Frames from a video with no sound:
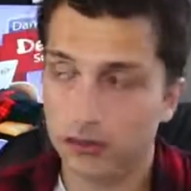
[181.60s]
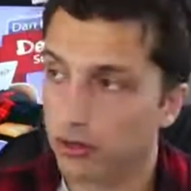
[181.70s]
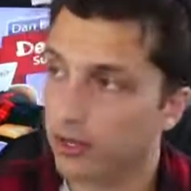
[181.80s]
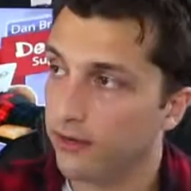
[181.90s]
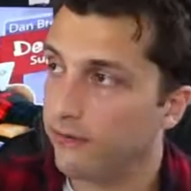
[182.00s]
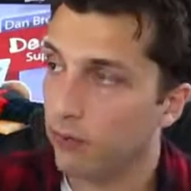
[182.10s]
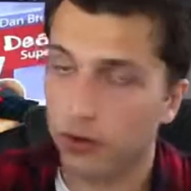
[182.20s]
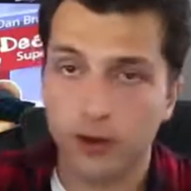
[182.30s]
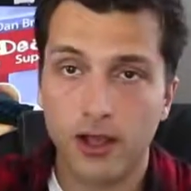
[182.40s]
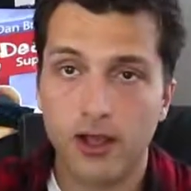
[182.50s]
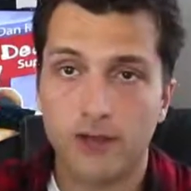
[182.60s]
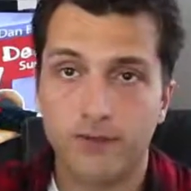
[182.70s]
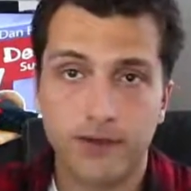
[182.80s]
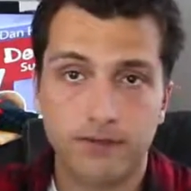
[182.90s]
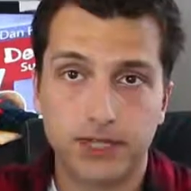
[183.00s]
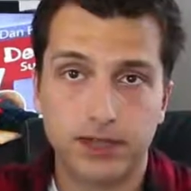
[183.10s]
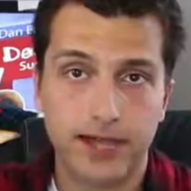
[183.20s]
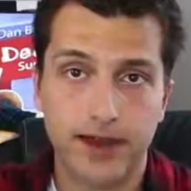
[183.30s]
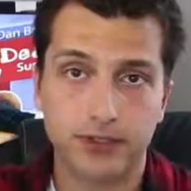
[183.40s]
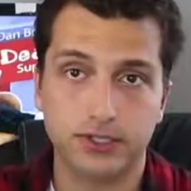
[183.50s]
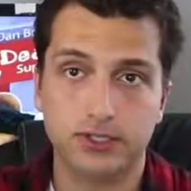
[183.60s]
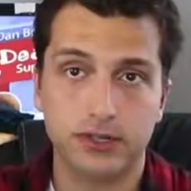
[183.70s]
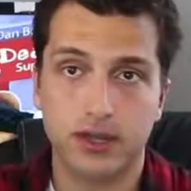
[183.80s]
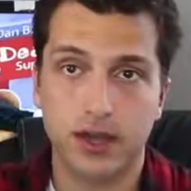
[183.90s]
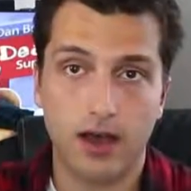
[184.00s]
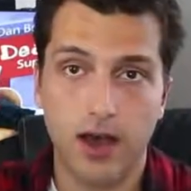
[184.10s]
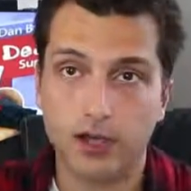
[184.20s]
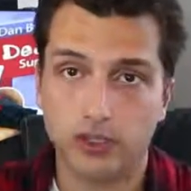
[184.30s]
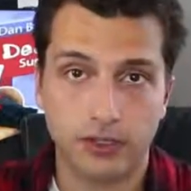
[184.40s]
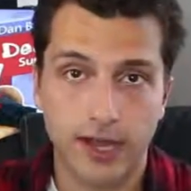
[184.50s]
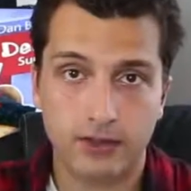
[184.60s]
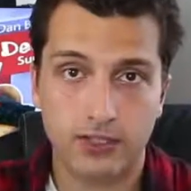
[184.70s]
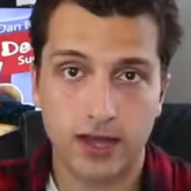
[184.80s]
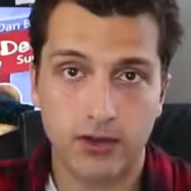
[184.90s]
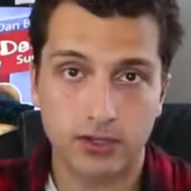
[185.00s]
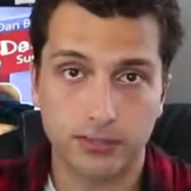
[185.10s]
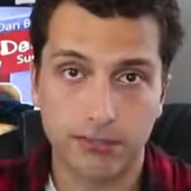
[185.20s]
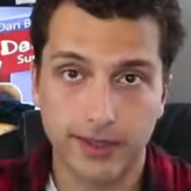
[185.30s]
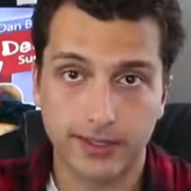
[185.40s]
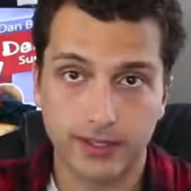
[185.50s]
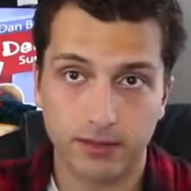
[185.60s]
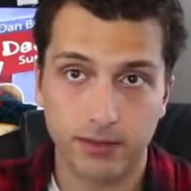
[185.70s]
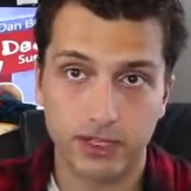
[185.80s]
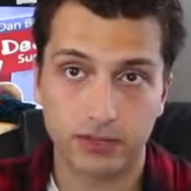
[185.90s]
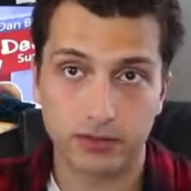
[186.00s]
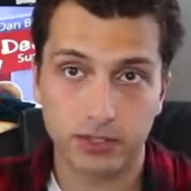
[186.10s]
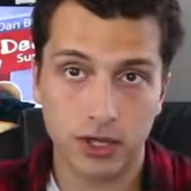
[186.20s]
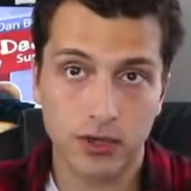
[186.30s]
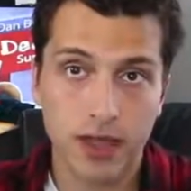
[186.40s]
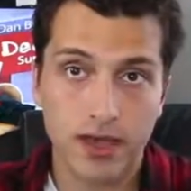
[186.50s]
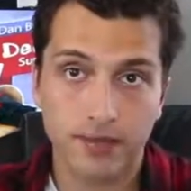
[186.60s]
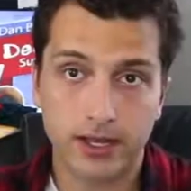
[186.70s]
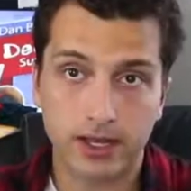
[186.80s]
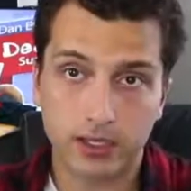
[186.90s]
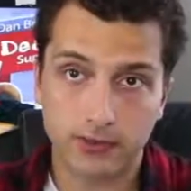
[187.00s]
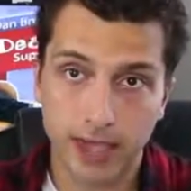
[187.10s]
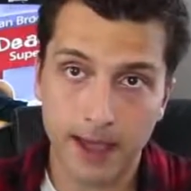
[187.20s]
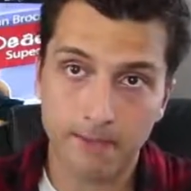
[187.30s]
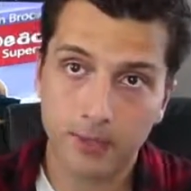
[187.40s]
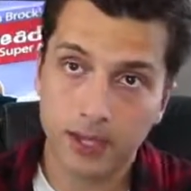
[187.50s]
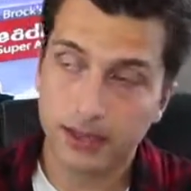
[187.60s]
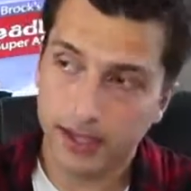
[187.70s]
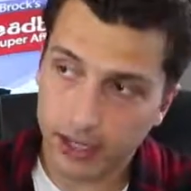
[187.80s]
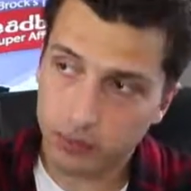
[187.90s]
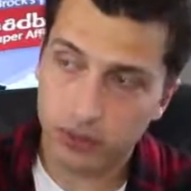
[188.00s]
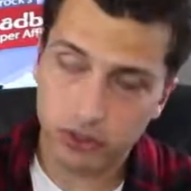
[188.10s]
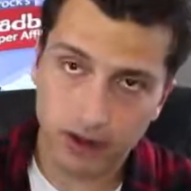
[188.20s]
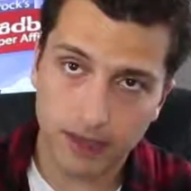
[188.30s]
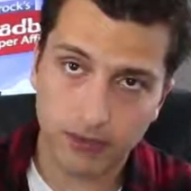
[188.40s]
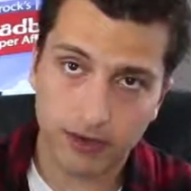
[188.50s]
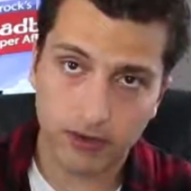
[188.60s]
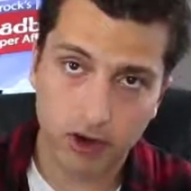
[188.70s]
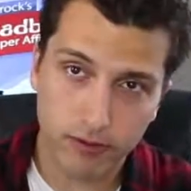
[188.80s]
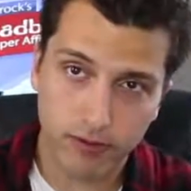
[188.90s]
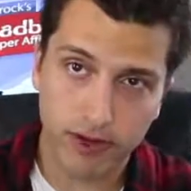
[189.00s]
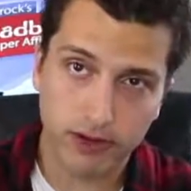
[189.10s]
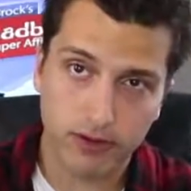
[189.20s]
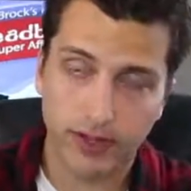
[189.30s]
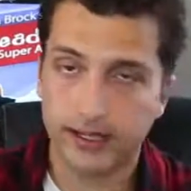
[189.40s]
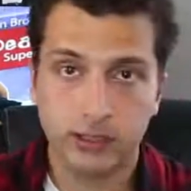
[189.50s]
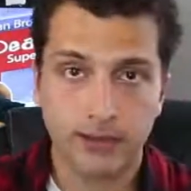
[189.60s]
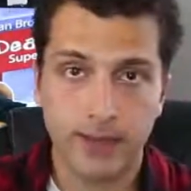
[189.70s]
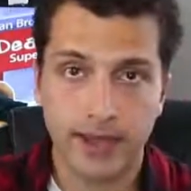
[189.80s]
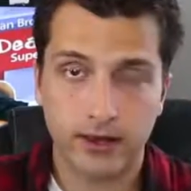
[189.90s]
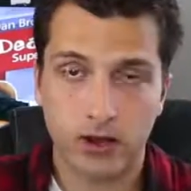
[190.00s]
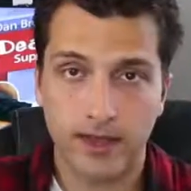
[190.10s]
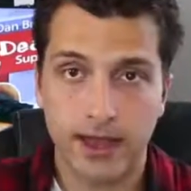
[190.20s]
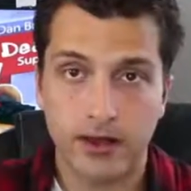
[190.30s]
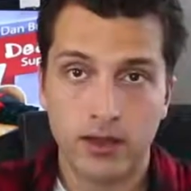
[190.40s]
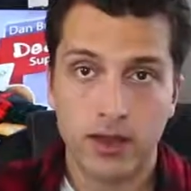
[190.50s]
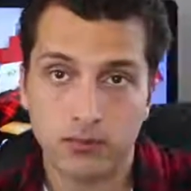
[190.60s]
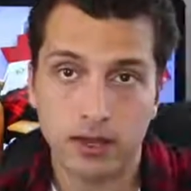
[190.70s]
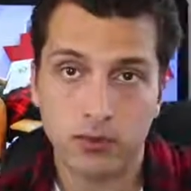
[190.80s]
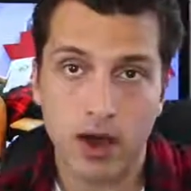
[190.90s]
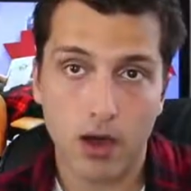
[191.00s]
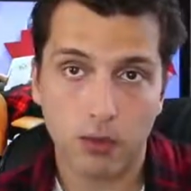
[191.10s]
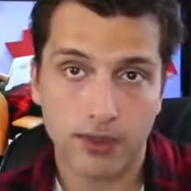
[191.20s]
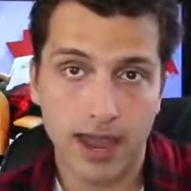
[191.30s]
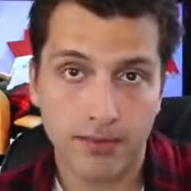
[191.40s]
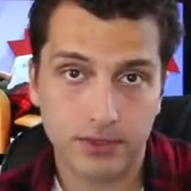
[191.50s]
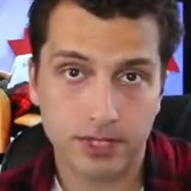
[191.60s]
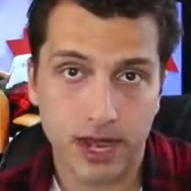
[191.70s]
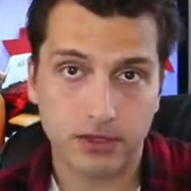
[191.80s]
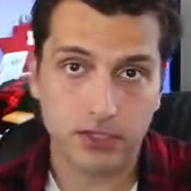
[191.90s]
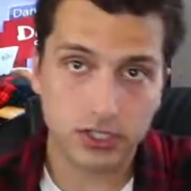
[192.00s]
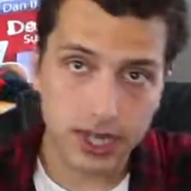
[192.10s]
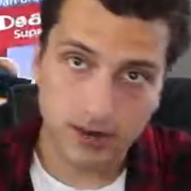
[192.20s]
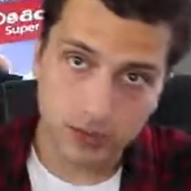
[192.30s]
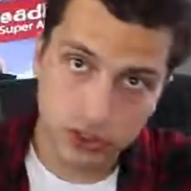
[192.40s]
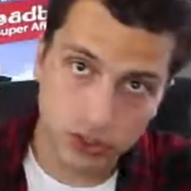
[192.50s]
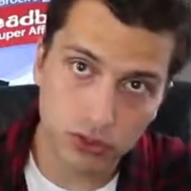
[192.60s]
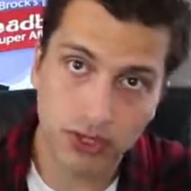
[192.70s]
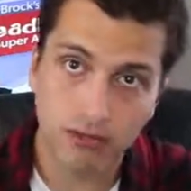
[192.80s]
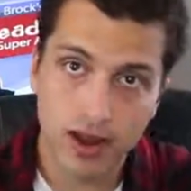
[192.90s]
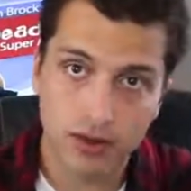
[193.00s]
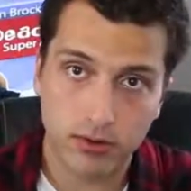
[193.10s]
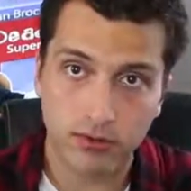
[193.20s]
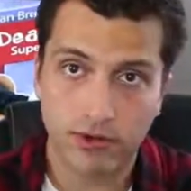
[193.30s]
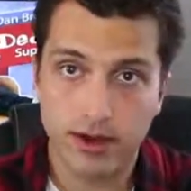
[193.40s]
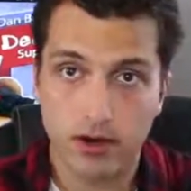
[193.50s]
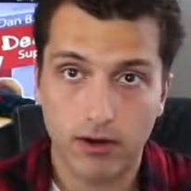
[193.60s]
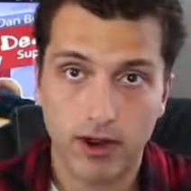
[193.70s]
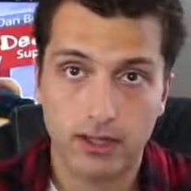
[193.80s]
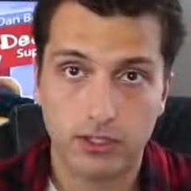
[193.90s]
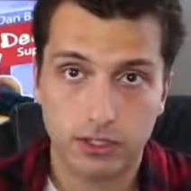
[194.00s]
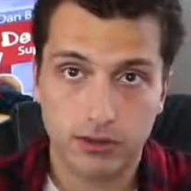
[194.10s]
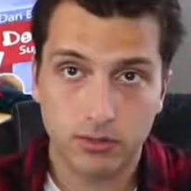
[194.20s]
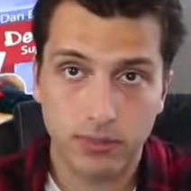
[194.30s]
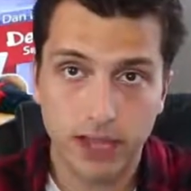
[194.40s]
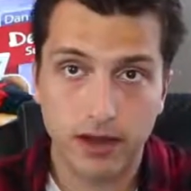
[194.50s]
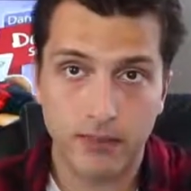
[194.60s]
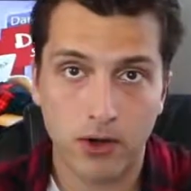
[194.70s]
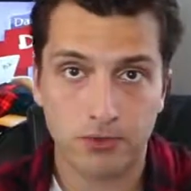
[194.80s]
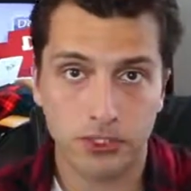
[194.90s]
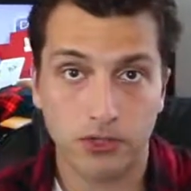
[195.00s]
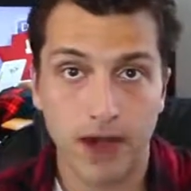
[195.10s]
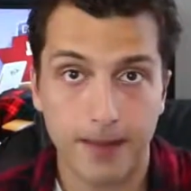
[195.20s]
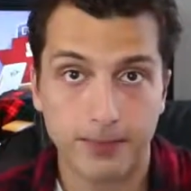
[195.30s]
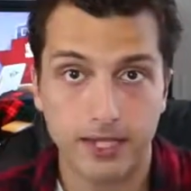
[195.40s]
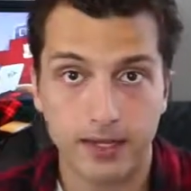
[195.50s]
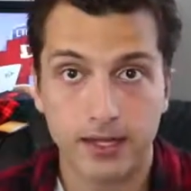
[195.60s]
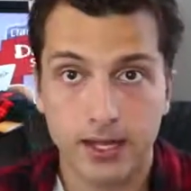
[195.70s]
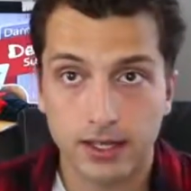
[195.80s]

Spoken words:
They're looking for $50,000, $100,000 a month in commissions. So because of that, the experts are out there over here in ClickBank and all that. Meanwhile, with Amazon, you just kind of scoot in right under the radar and just pick up all the scraps that